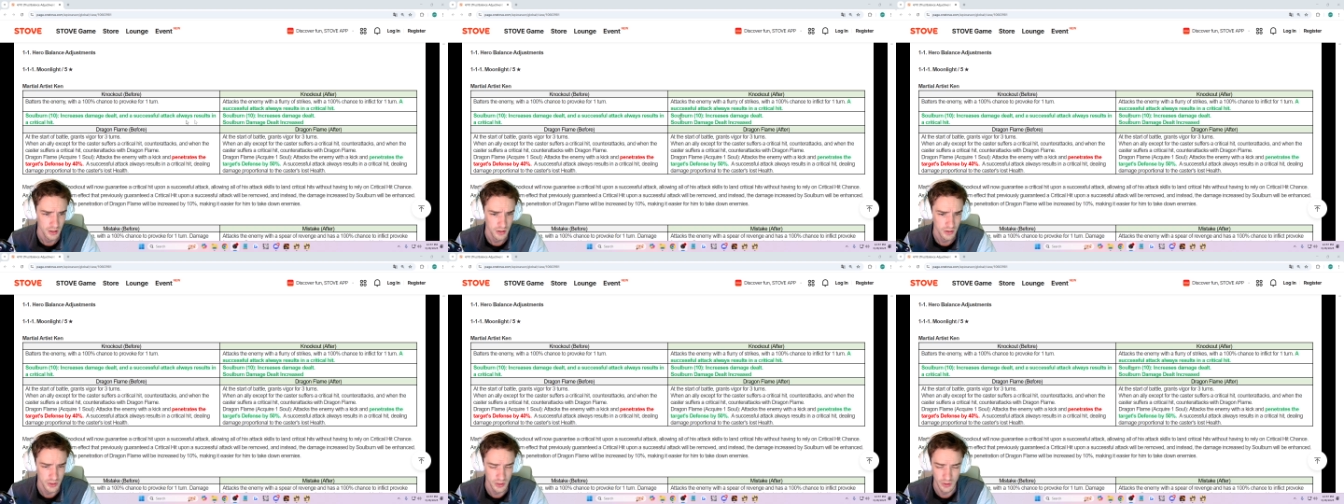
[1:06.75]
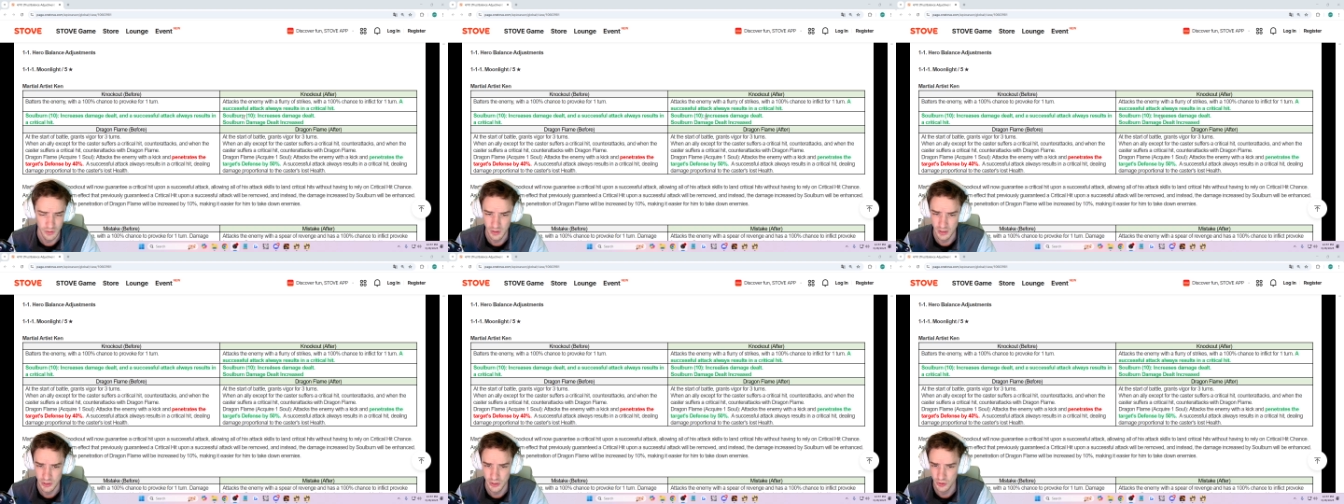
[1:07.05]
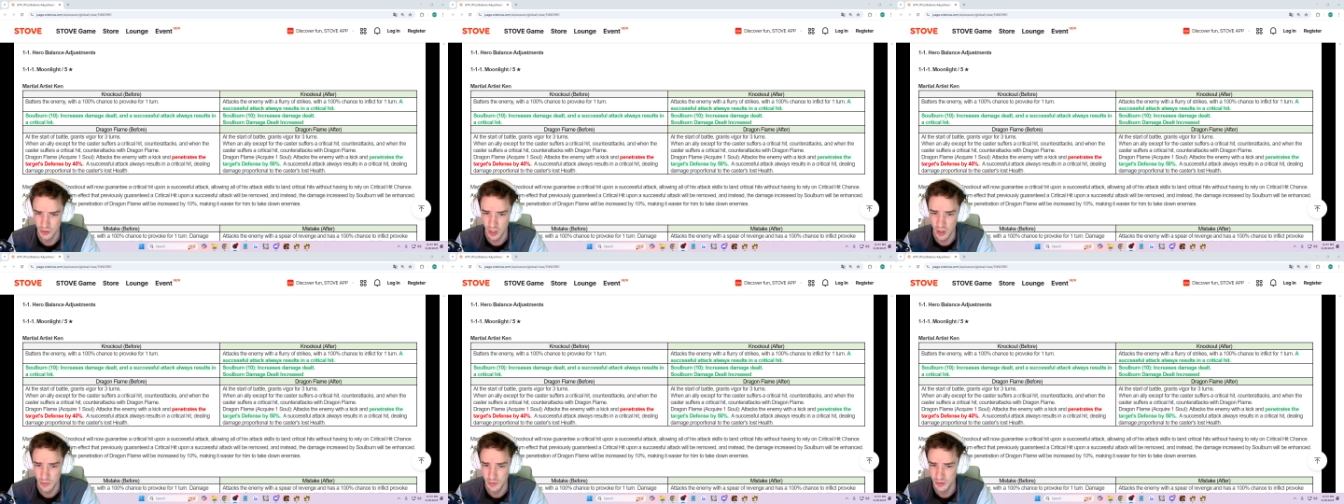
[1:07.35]
So it
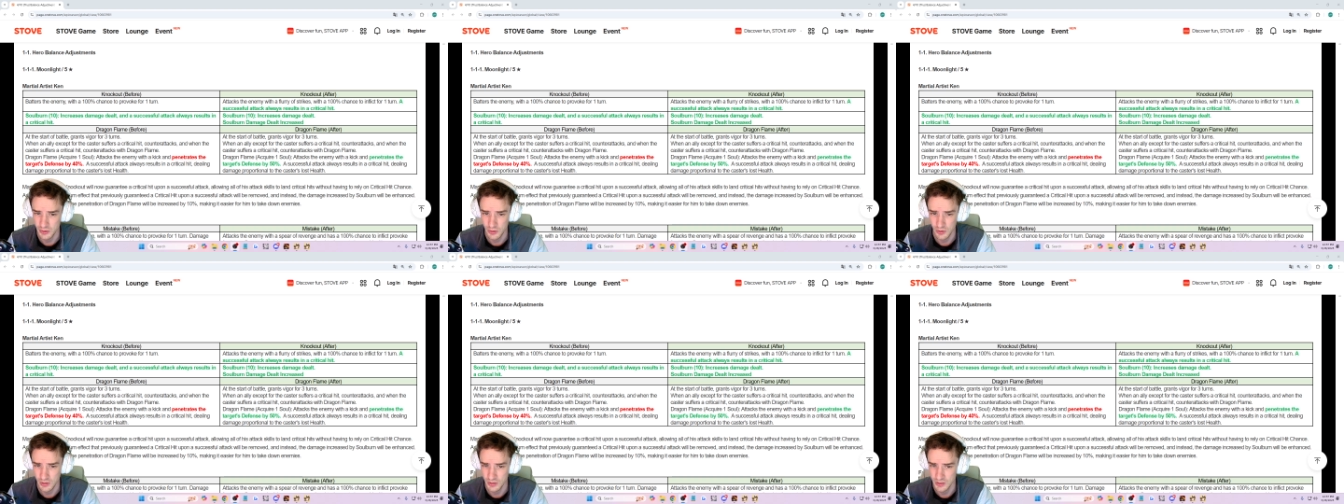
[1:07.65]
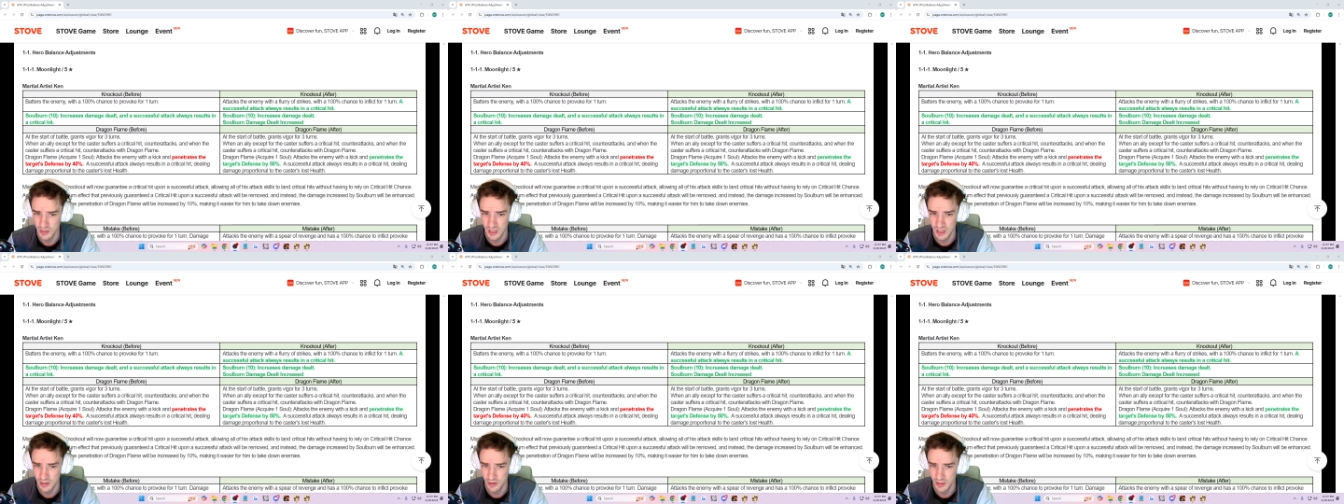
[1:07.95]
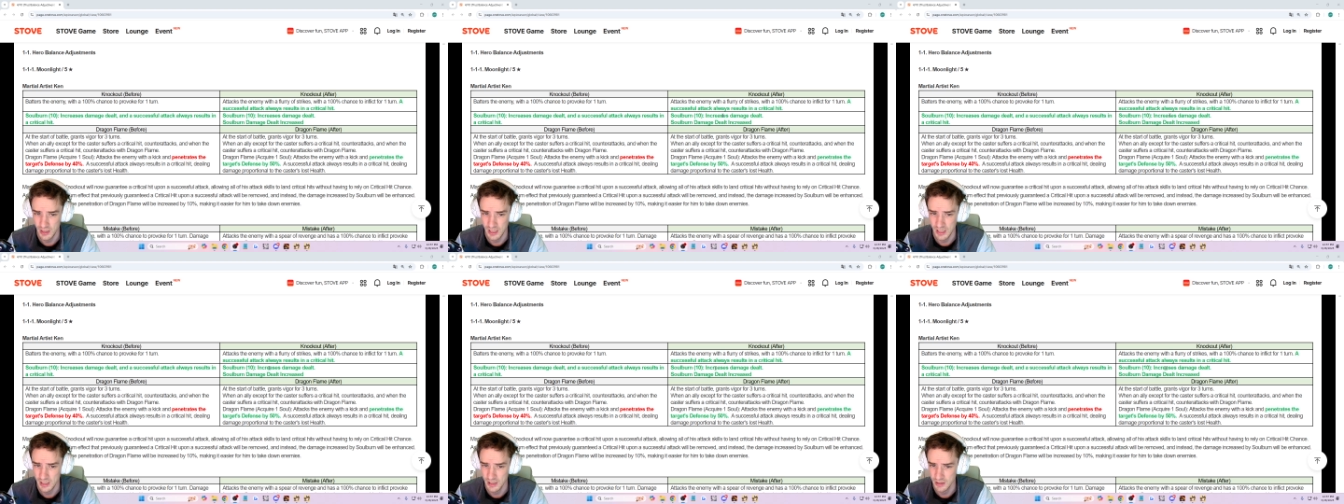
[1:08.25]
just always crits now,
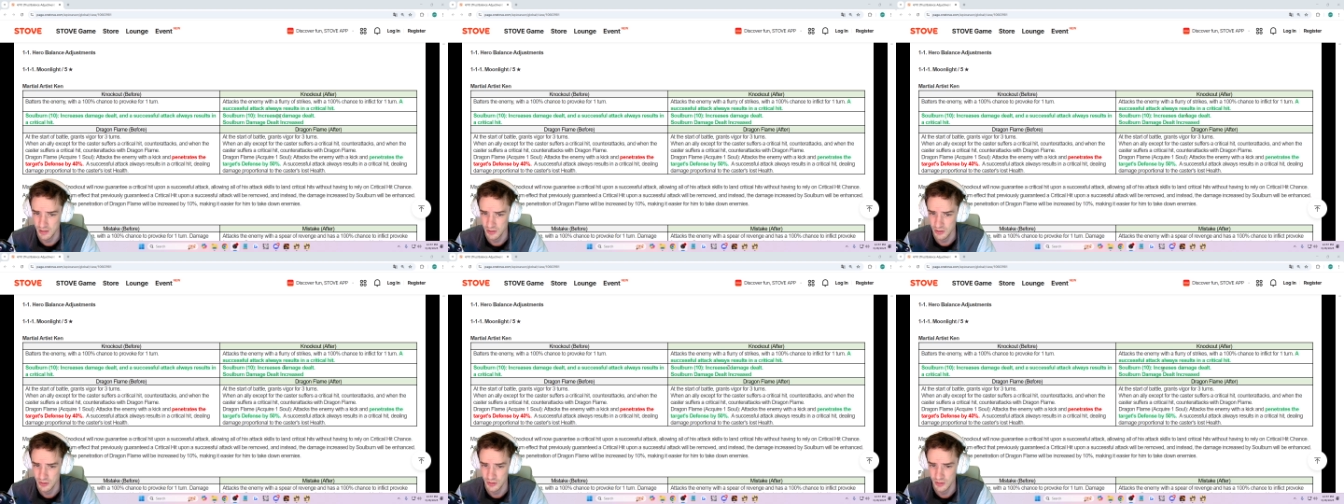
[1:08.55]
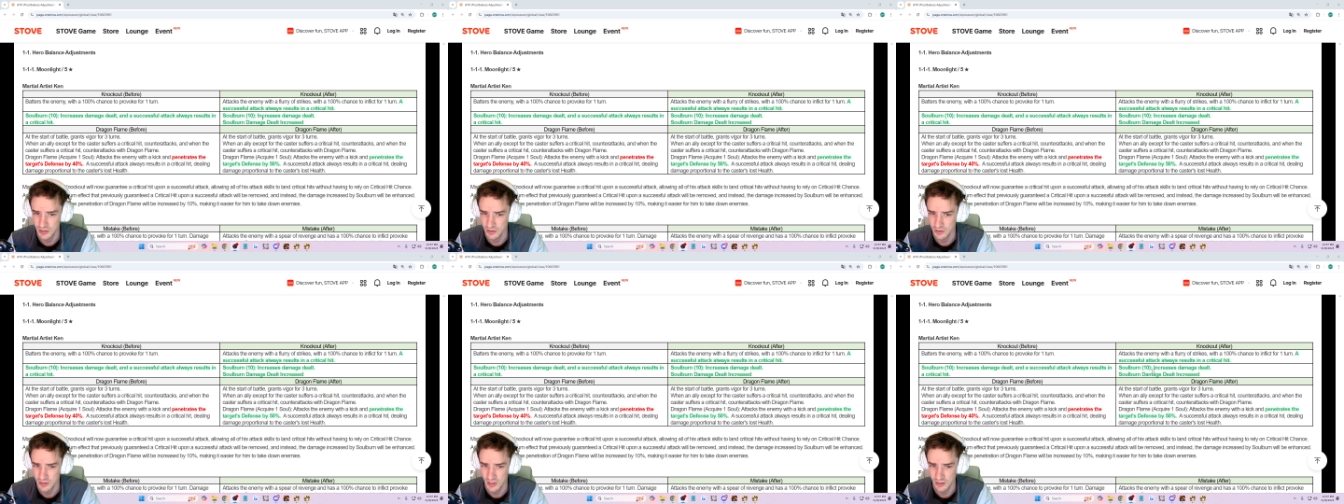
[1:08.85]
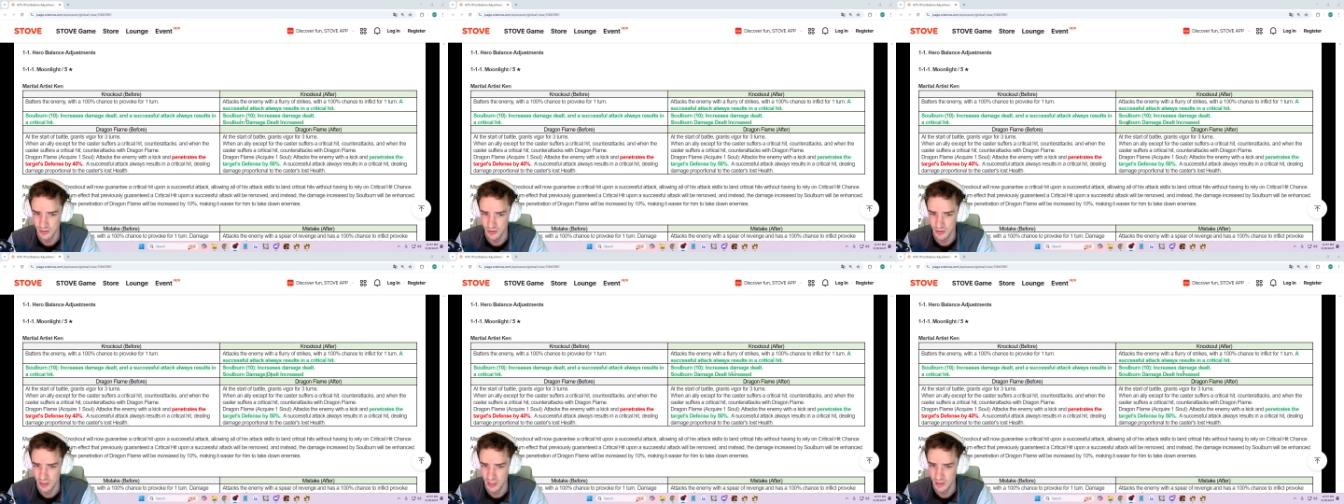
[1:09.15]
and it just deals
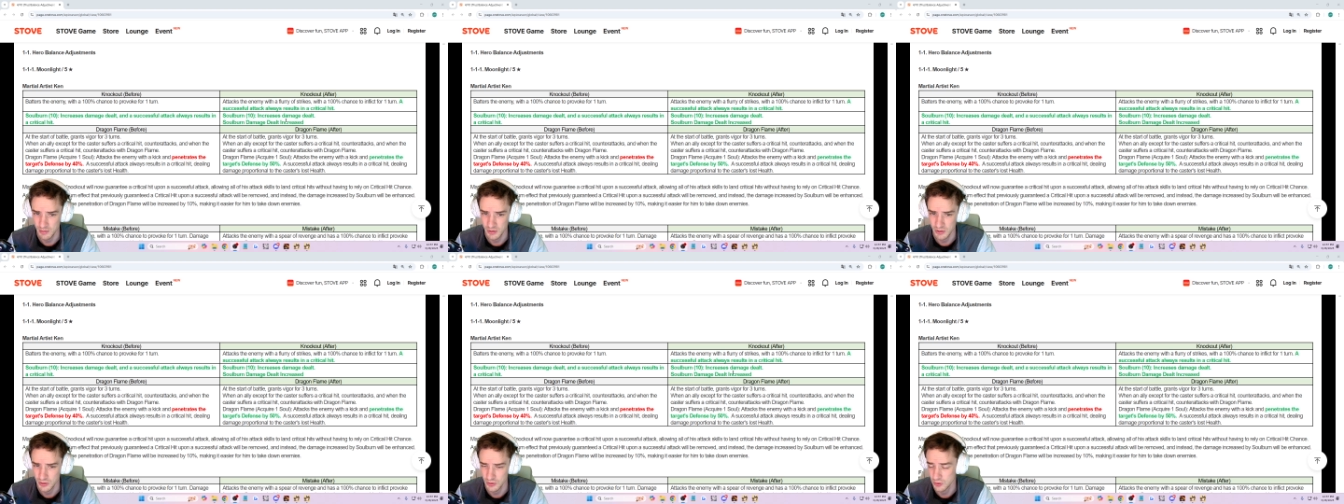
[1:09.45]
extra damage.